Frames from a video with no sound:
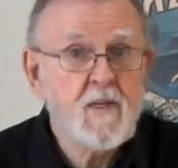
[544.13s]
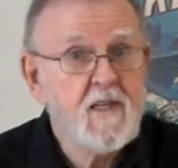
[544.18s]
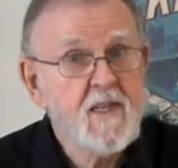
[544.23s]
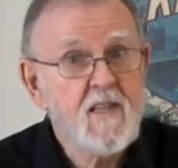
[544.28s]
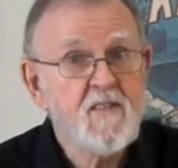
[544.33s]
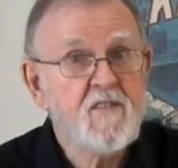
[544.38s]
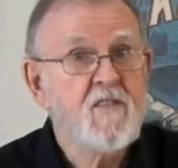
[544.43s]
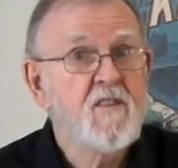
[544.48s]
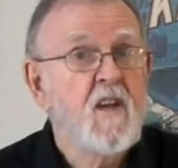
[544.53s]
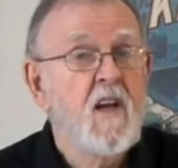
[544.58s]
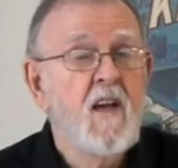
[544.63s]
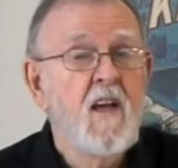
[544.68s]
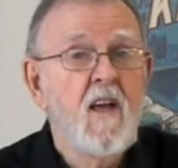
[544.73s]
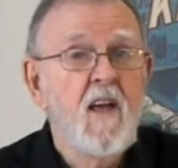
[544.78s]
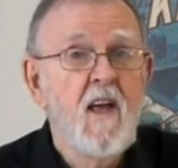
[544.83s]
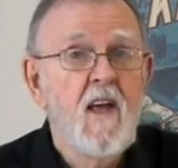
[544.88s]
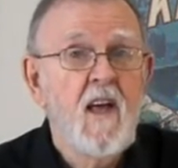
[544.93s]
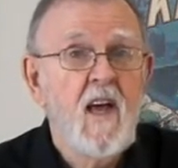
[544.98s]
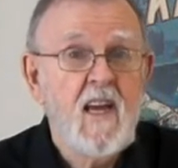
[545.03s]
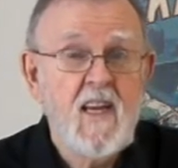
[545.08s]
because
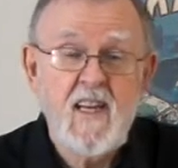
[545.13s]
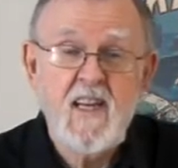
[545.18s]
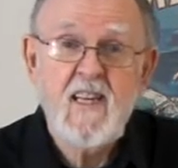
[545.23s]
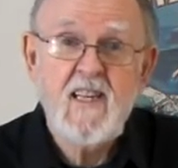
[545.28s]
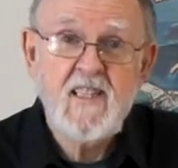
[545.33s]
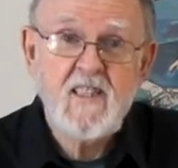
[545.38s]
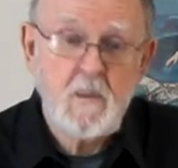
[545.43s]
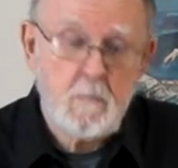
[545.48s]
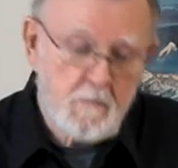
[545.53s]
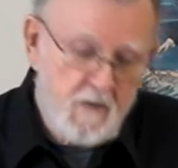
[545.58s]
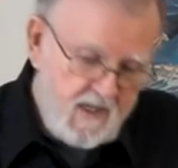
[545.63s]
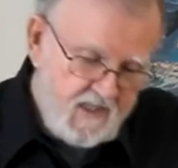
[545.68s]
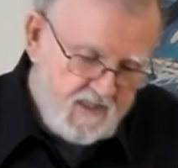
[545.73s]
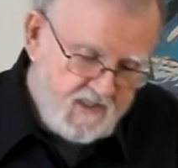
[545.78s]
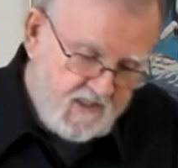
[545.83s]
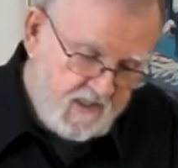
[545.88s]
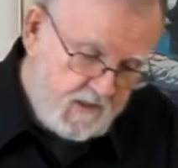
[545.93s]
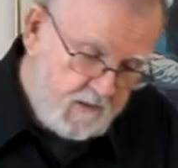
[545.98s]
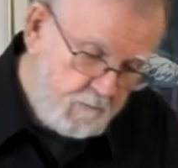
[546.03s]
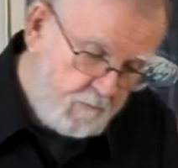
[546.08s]
it is
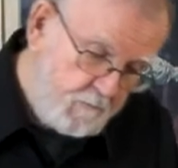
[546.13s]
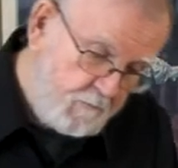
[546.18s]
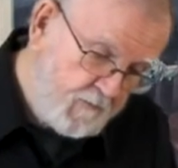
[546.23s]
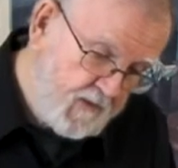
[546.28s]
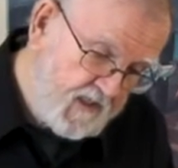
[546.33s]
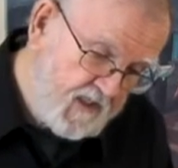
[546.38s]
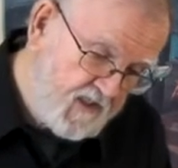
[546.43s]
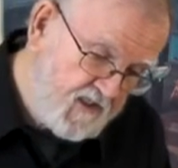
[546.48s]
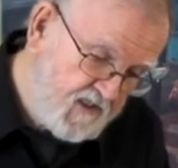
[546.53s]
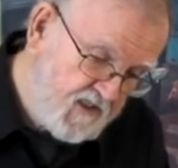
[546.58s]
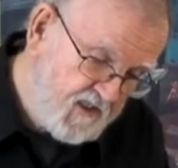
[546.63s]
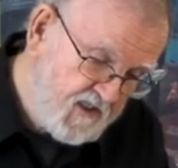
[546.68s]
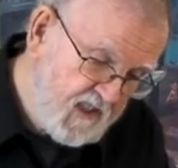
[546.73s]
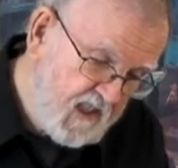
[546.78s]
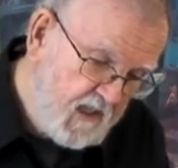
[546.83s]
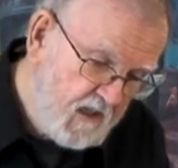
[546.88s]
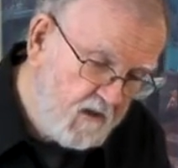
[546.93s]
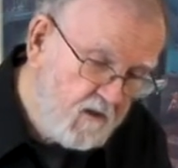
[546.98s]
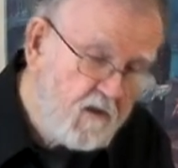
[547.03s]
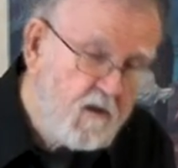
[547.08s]
amazing because the
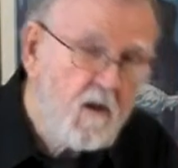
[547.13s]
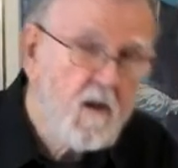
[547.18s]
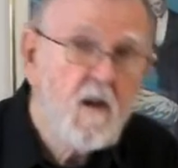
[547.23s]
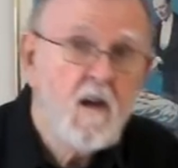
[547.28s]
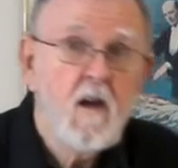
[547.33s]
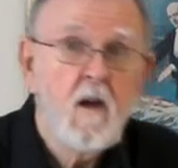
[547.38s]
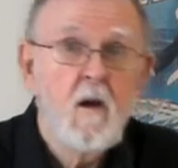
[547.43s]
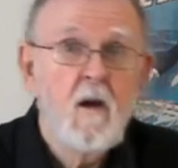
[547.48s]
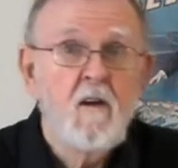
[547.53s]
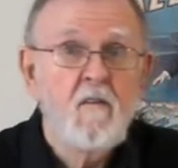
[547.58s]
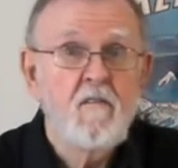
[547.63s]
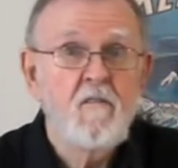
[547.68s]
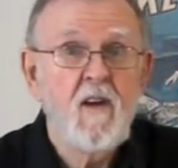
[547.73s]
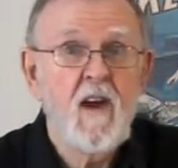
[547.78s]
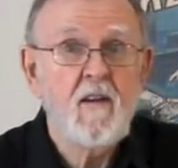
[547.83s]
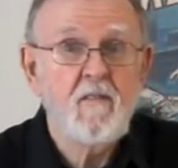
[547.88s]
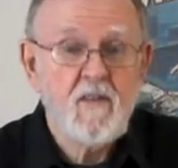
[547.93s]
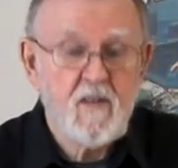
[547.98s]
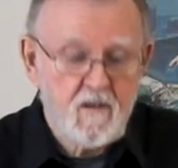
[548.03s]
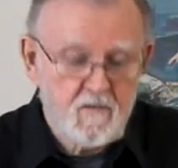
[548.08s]
dealer,
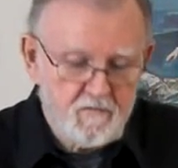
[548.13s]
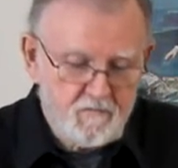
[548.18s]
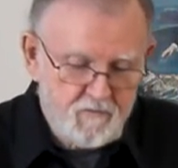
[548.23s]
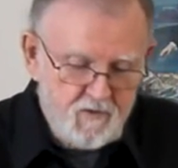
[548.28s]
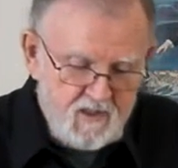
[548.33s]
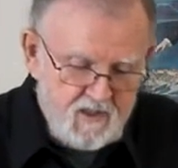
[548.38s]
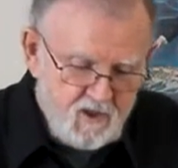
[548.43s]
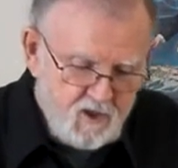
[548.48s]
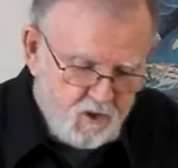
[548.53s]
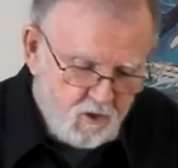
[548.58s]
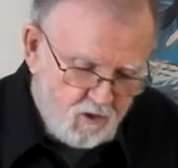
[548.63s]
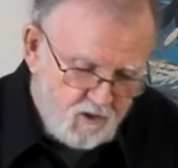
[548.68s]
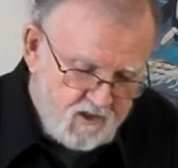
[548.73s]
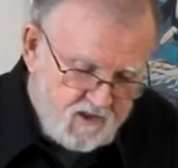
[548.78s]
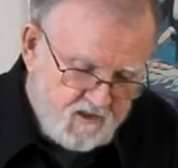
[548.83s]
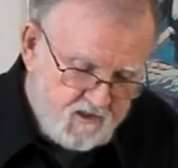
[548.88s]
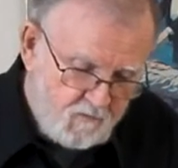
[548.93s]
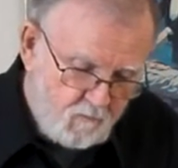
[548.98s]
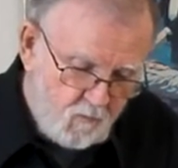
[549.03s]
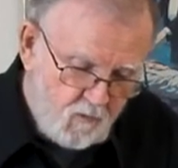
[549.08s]
having a free
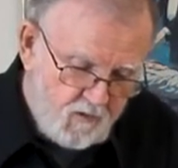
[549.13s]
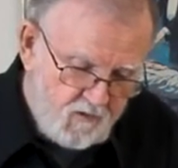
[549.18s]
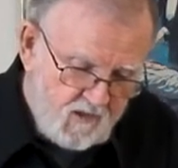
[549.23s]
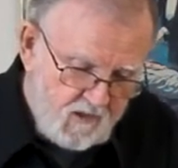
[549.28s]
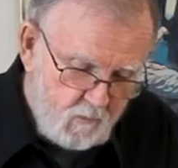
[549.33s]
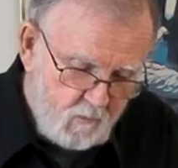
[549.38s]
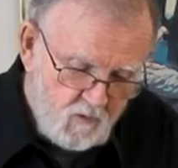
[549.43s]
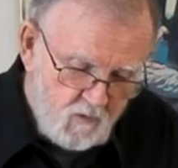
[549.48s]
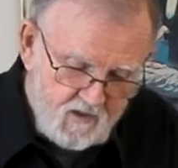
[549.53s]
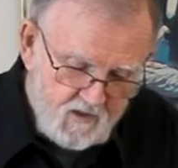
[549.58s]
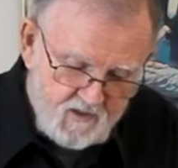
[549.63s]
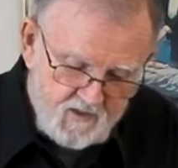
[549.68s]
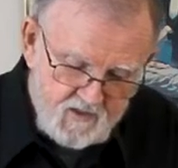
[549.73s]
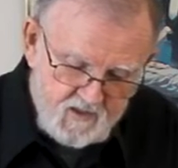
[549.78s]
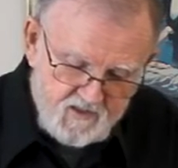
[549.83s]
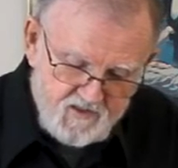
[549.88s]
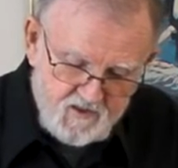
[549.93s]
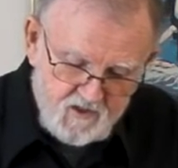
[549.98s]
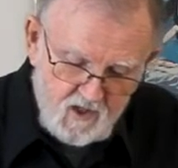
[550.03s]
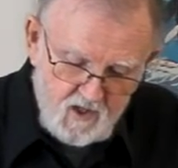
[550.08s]
choice of where they wanted
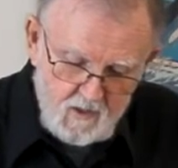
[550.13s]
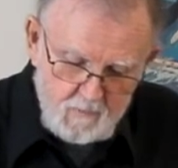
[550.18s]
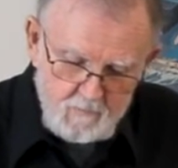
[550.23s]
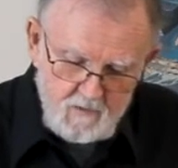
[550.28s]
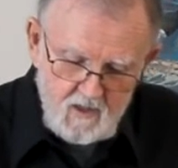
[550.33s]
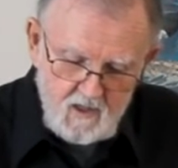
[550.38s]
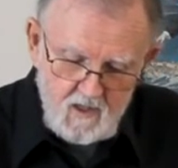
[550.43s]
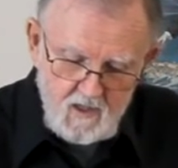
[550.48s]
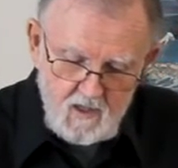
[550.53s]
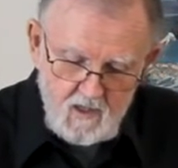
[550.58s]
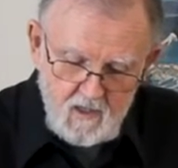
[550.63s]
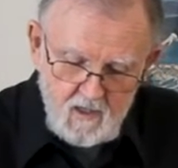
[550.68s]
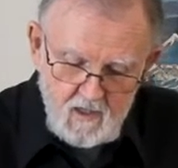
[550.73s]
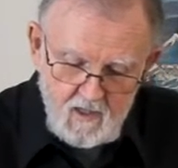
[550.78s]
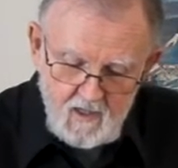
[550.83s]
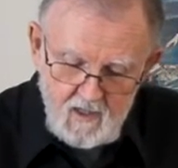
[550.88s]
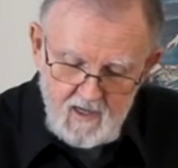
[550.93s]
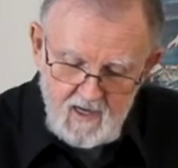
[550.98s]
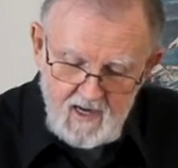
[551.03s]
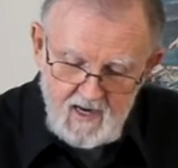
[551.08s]
to stop,
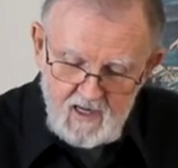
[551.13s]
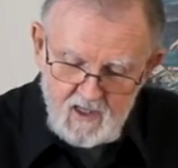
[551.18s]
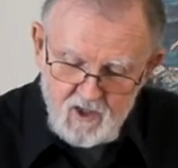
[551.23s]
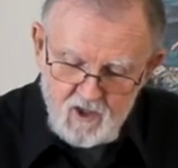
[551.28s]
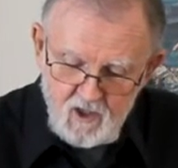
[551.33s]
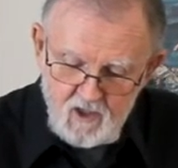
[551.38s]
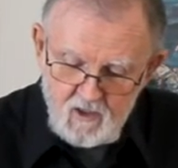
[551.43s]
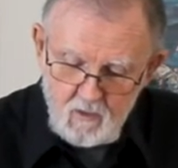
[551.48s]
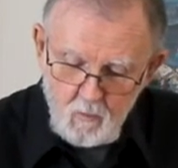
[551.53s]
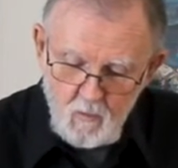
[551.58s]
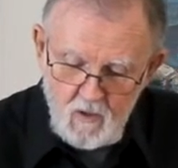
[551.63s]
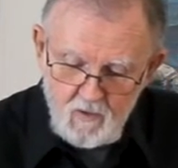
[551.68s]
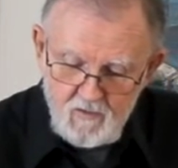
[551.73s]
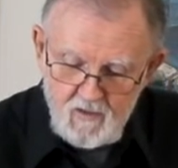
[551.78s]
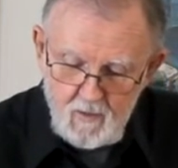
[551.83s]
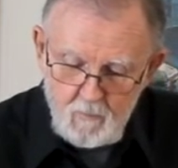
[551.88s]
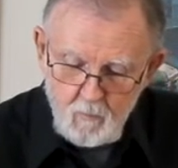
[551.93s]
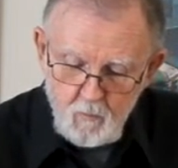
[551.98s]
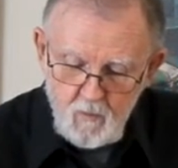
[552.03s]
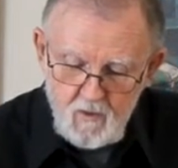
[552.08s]
actually wound
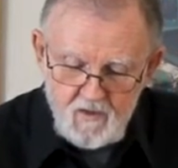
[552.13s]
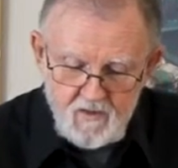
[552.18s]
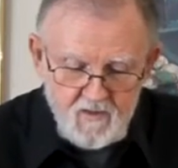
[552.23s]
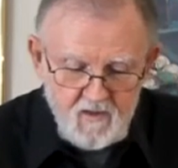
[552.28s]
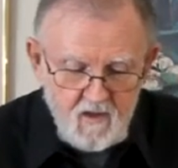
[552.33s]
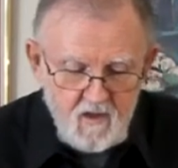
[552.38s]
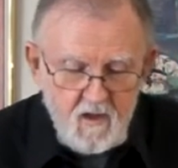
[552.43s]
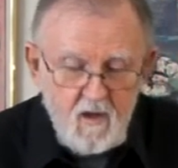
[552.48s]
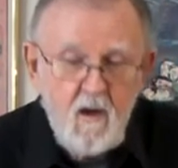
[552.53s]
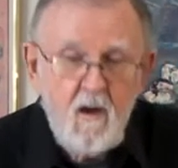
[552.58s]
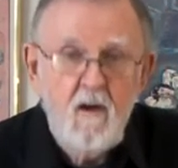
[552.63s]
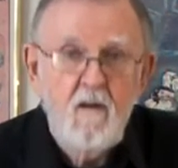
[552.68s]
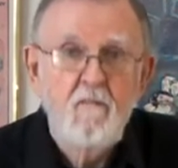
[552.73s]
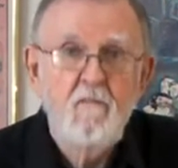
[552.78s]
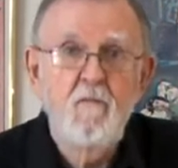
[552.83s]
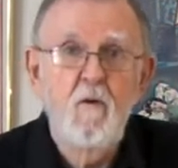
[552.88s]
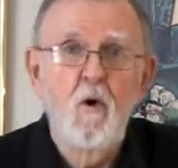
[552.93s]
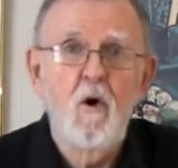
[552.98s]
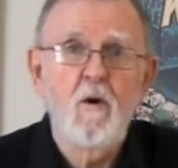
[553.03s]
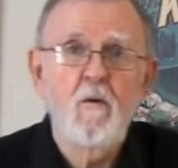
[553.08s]
up with
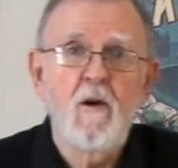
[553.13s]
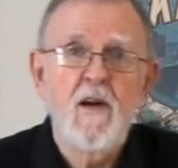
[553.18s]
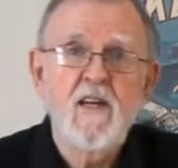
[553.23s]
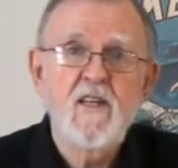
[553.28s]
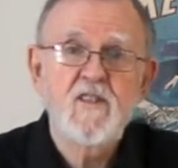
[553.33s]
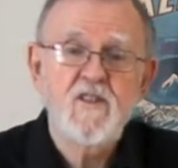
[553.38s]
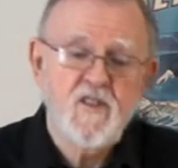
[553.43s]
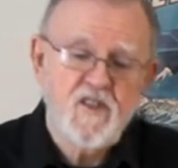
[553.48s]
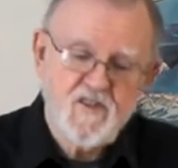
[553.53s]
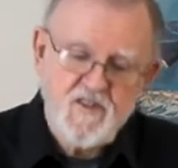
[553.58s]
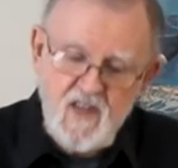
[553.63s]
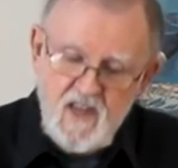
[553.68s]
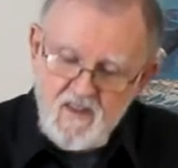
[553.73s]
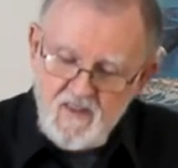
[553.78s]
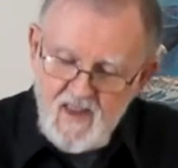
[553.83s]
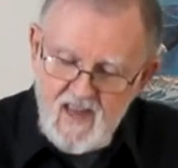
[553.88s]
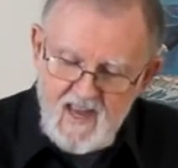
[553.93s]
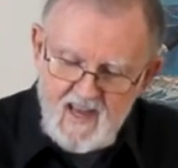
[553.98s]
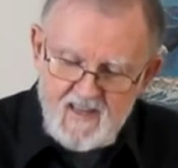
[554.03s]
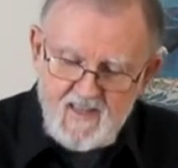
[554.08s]
four races, and
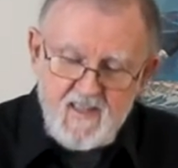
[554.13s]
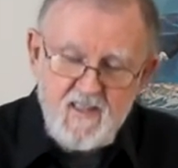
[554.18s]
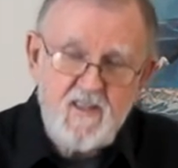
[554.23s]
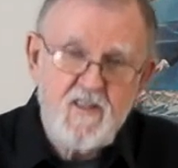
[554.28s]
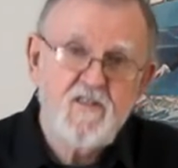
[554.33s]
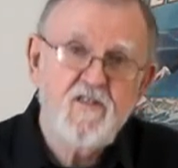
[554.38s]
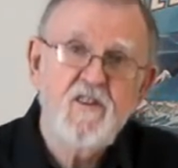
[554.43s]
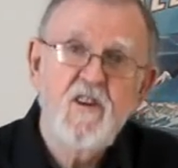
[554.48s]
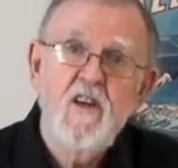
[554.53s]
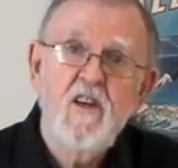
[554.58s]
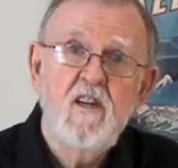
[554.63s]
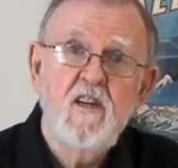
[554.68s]
that is